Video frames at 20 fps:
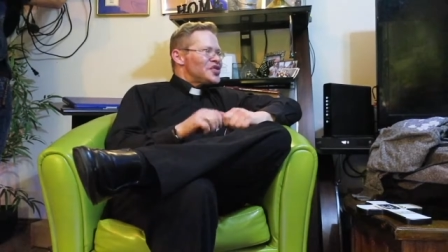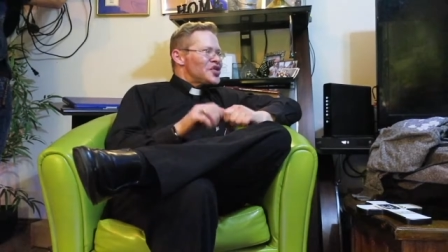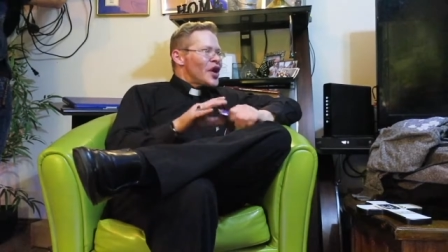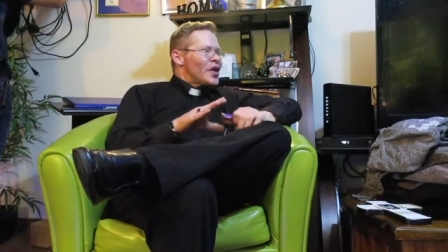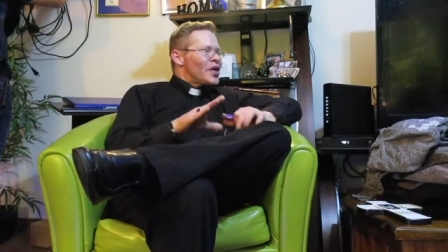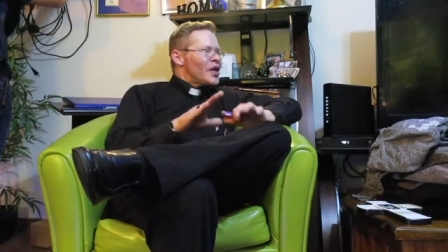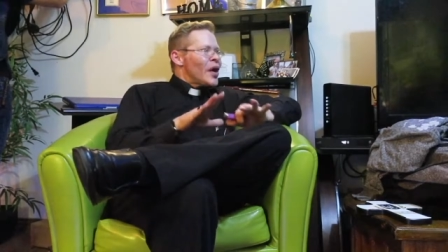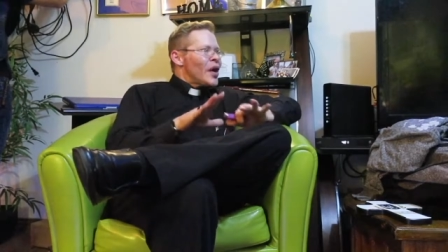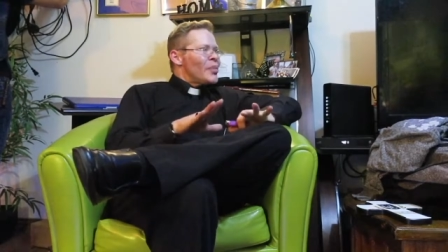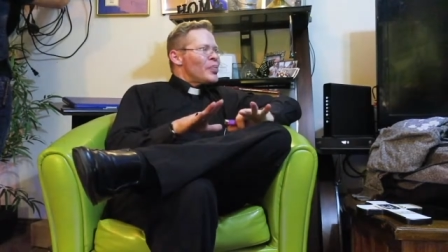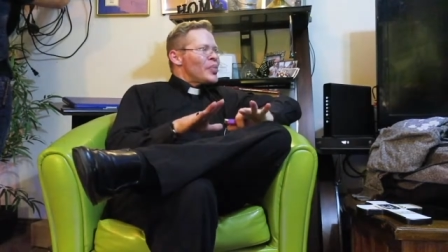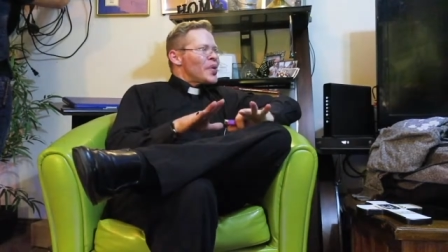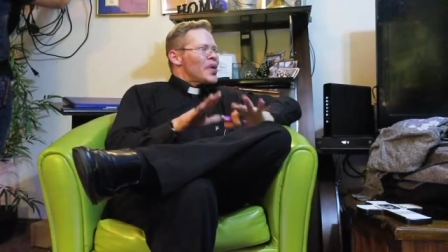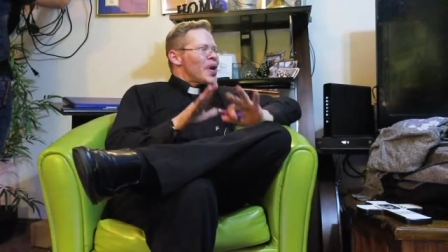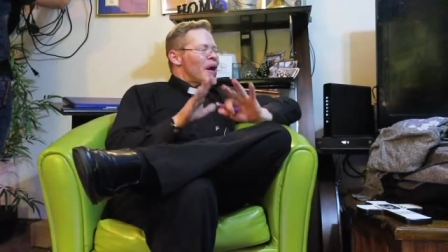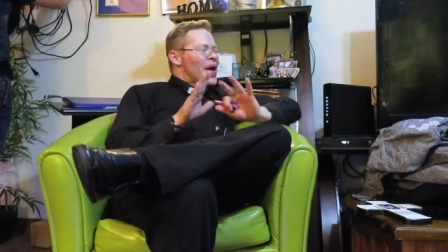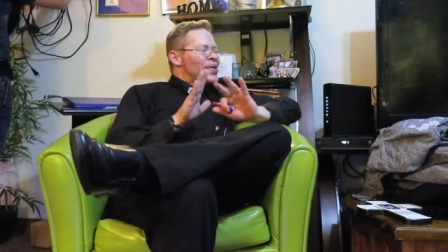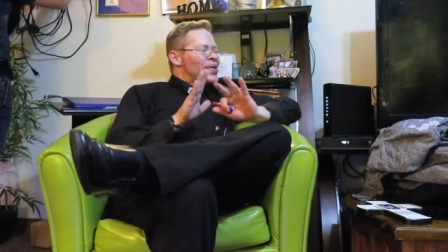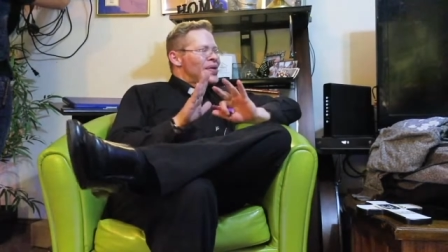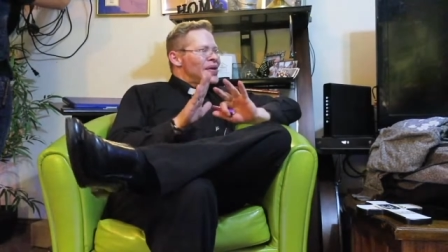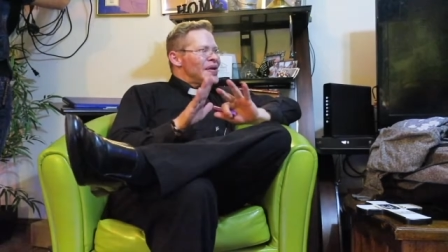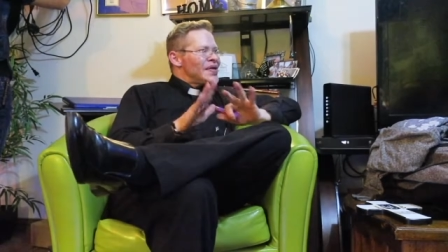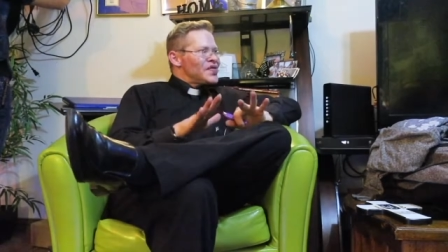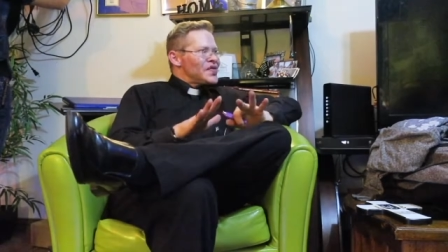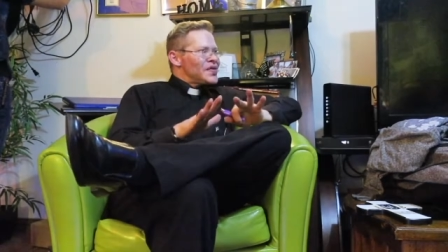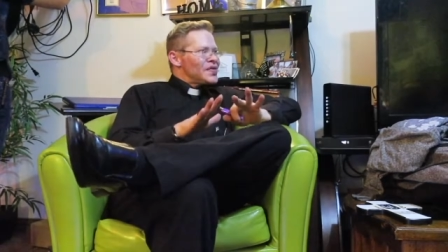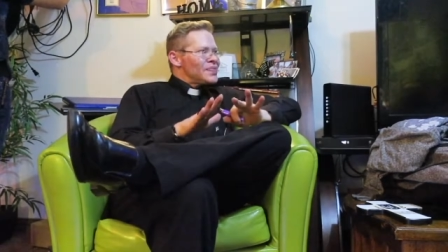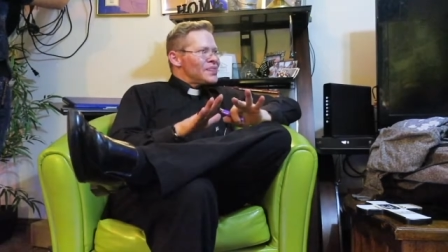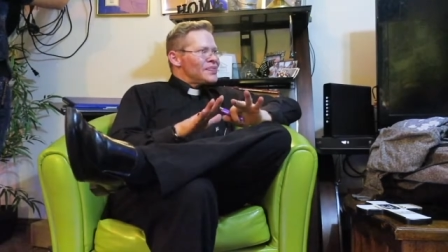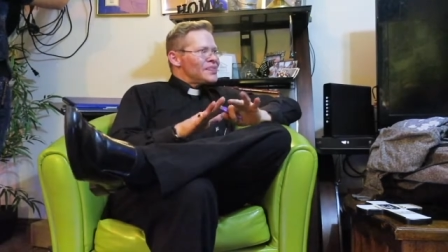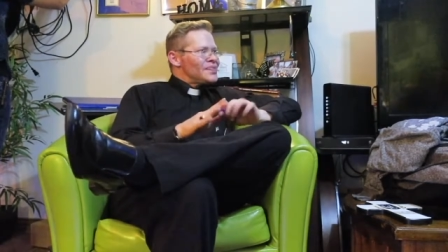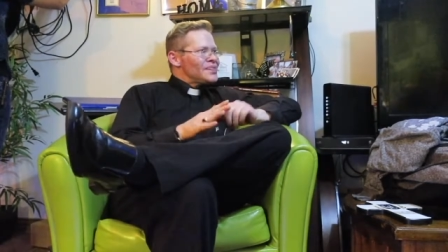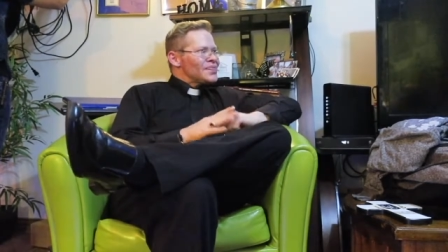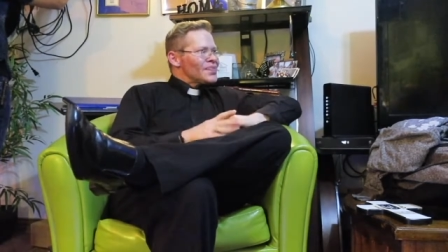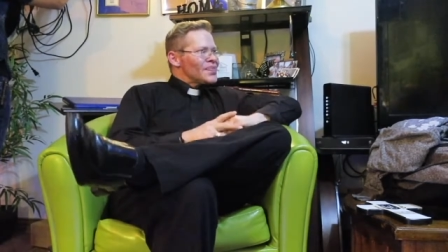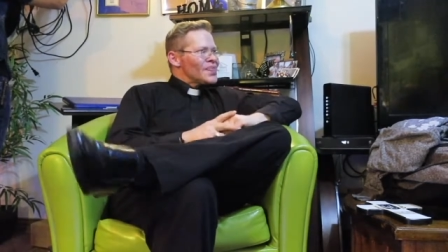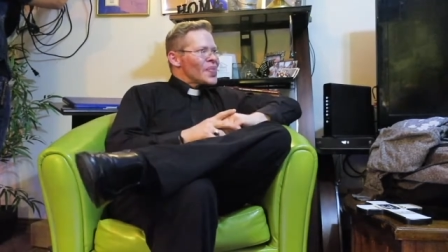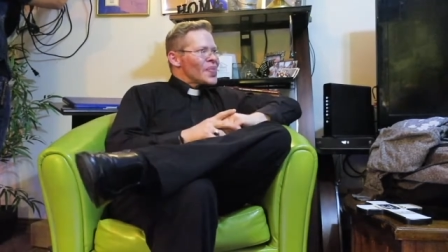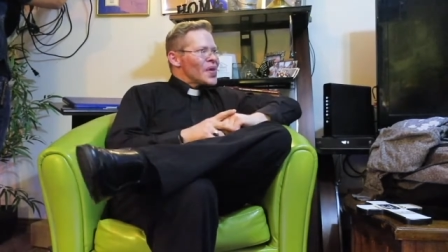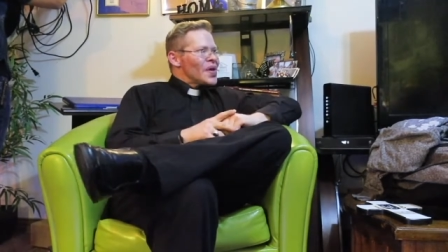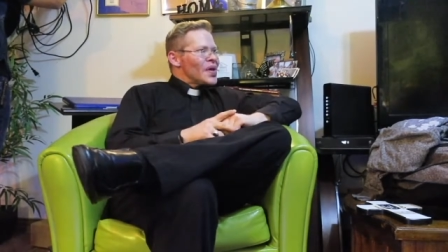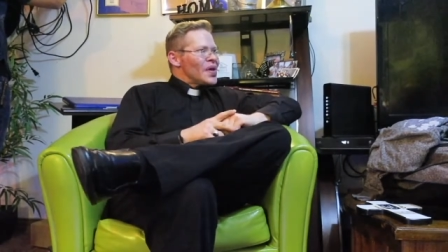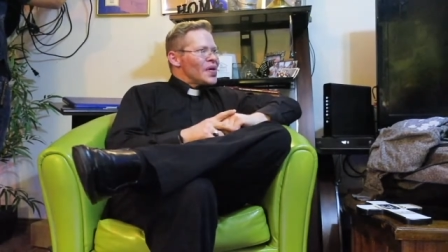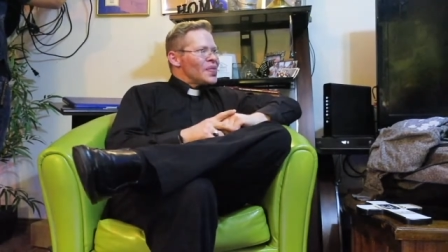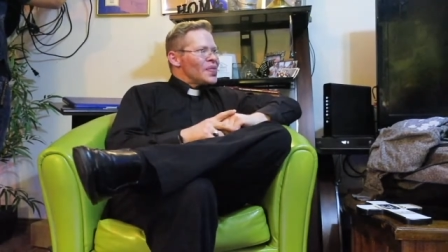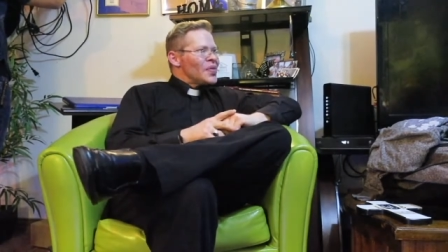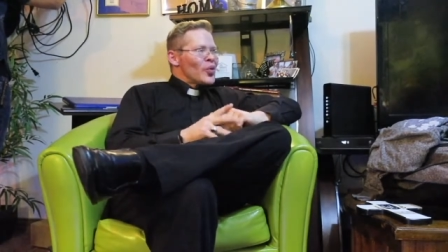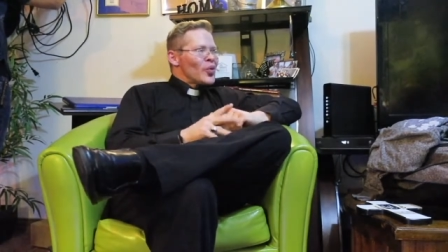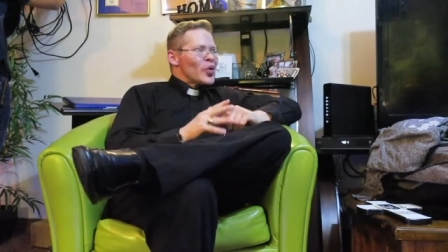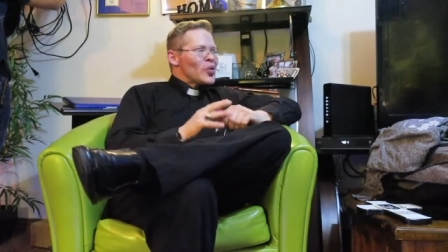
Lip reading: shut up and listen, the